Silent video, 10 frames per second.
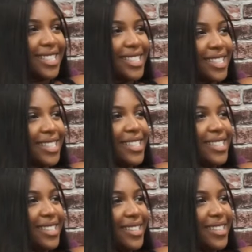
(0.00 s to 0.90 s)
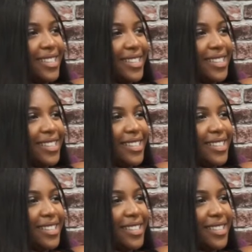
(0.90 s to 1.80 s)

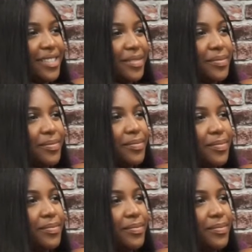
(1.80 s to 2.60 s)
This person isn't speaking.